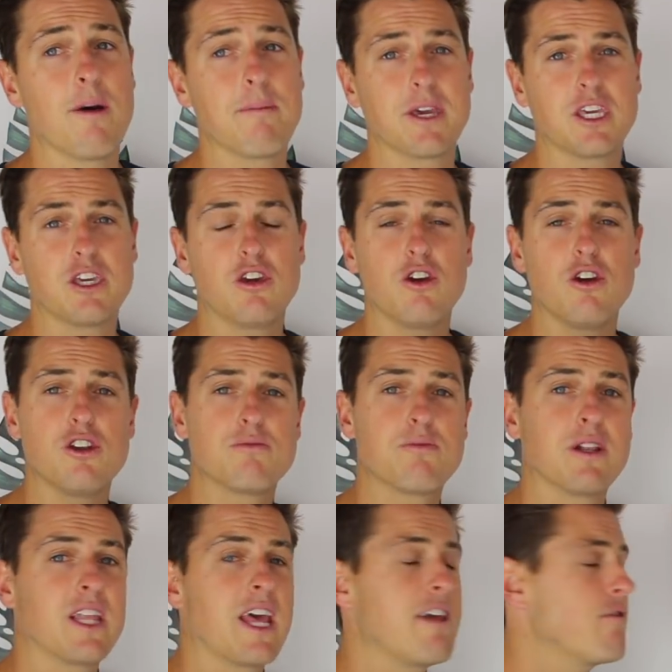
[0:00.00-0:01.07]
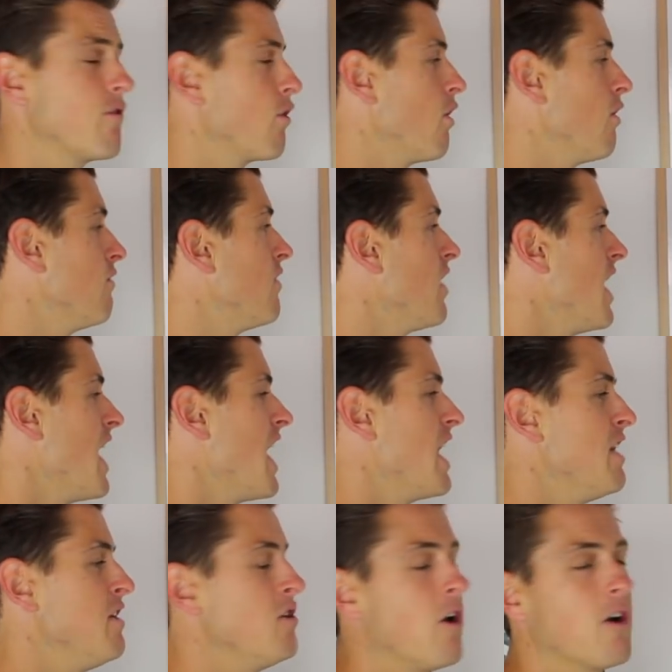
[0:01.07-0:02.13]
I'm a huge believer of
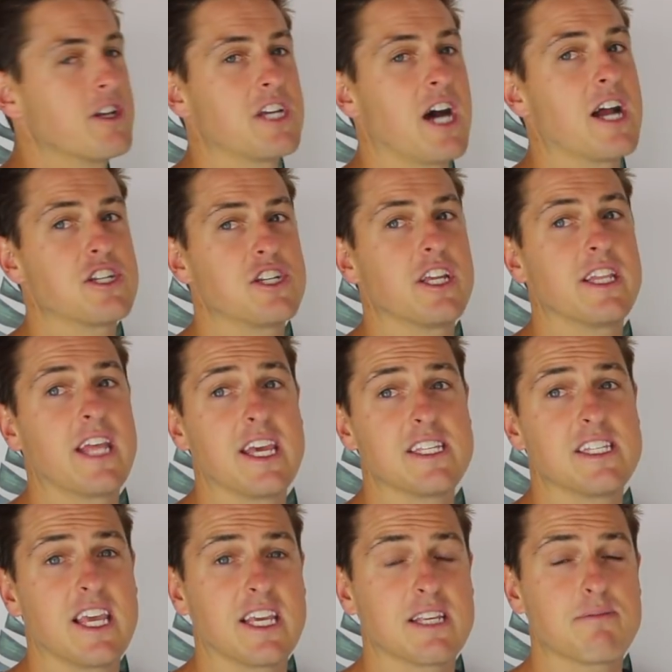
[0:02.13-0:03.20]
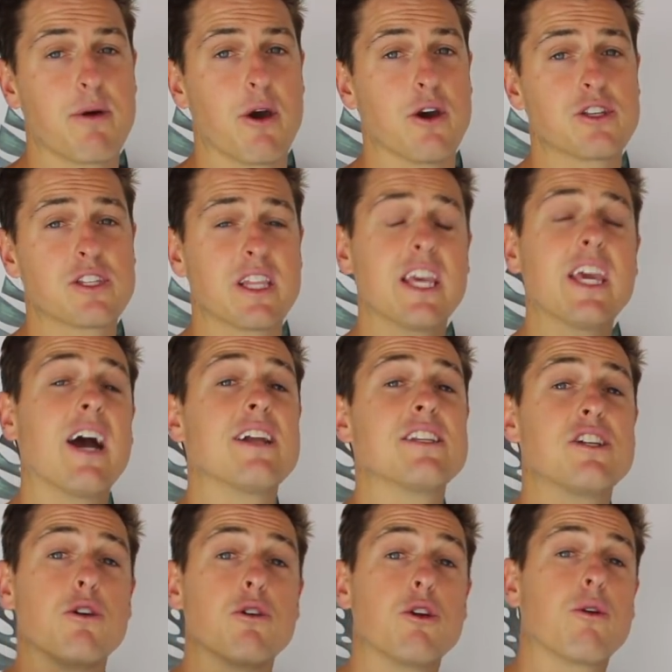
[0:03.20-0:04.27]
not touching these things personally
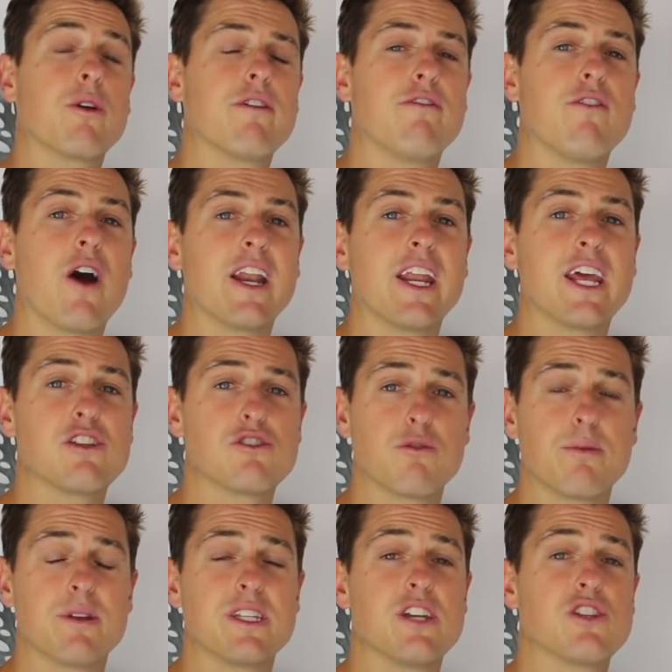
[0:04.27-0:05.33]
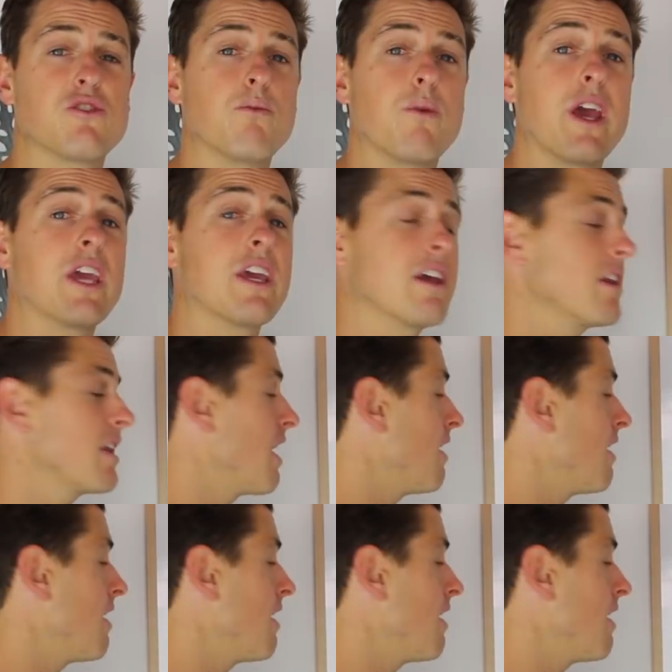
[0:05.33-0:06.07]
until you're in a financial position where you can